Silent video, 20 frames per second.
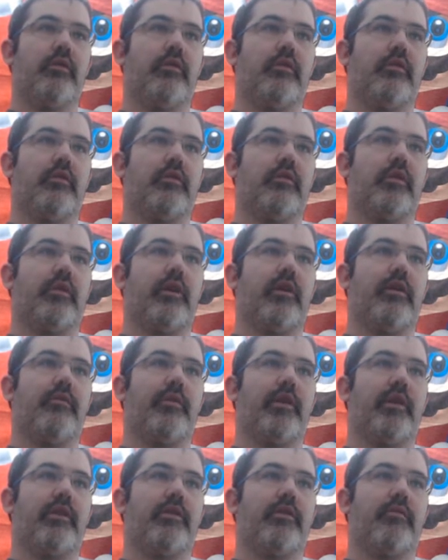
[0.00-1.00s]
So now I'm
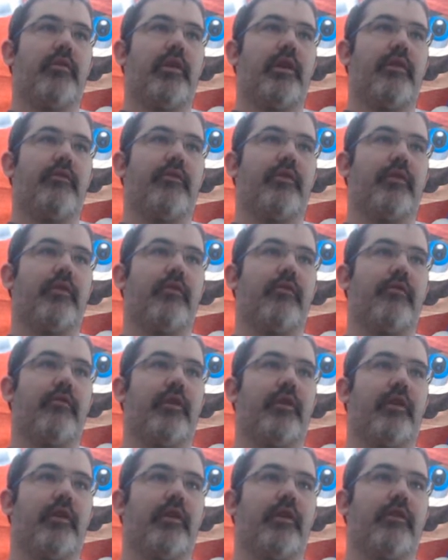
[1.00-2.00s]
guessing we have to go
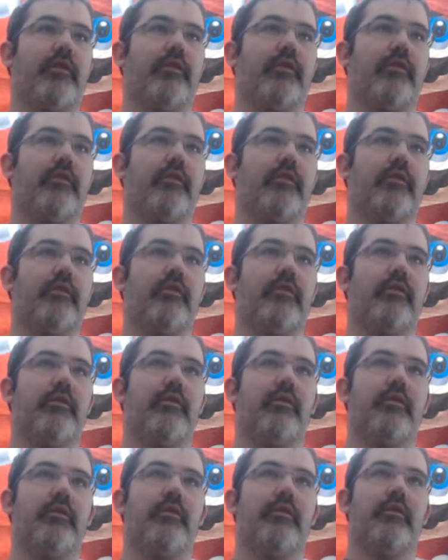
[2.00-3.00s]
find...
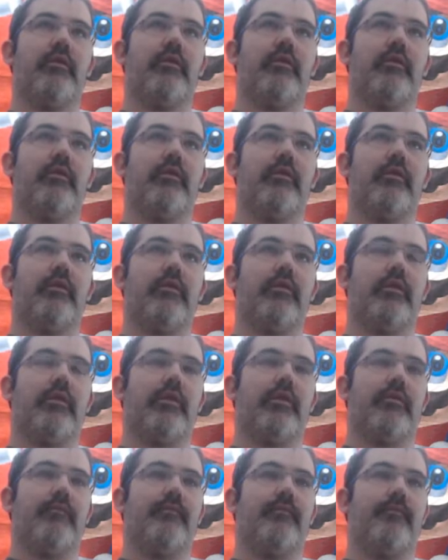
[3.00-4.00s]

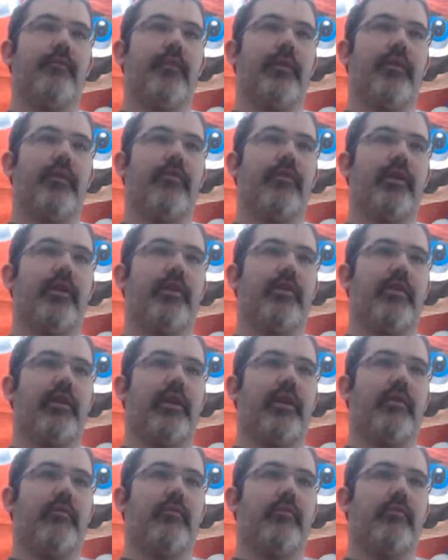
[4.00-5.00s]
I forget his
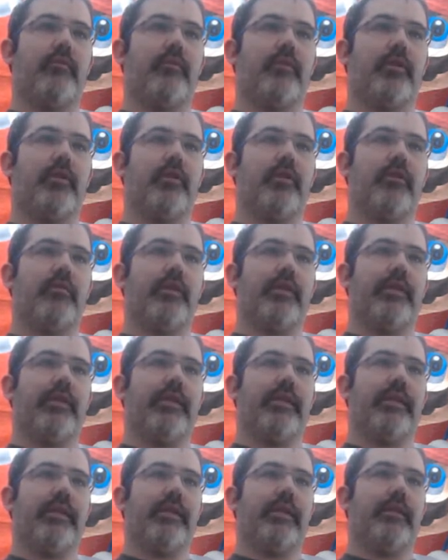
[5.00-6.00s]
name. It starts with a
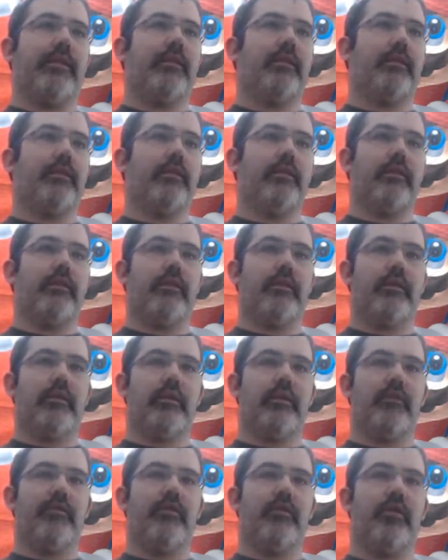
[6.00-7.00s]
D.
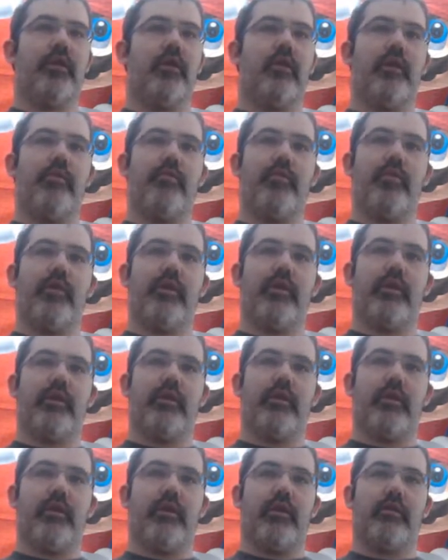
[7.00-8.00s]
If you know it, put it in
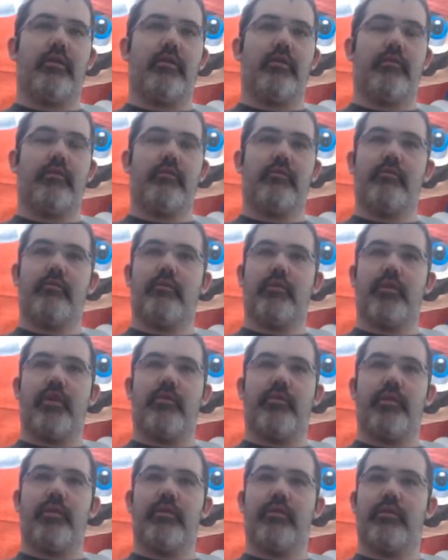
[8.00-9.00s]
the
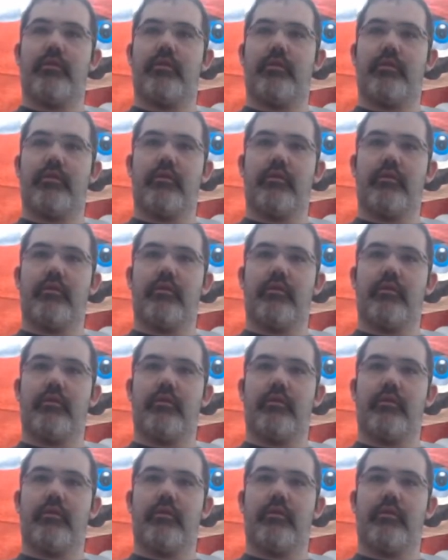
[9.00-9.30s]
comments.